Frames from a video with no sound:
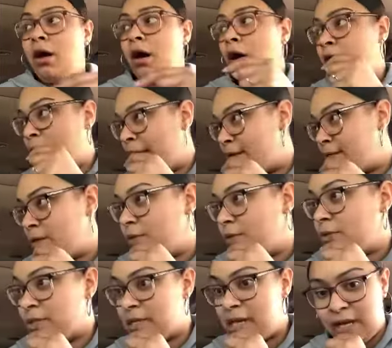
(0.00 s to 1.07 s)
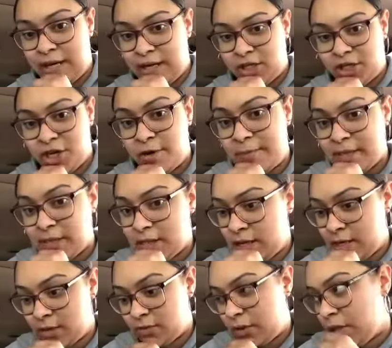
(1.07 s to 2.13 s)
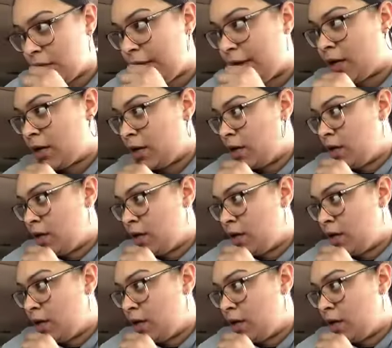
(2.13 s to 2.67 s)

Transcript: Okay, so what you're saying is Chairman 10 is really like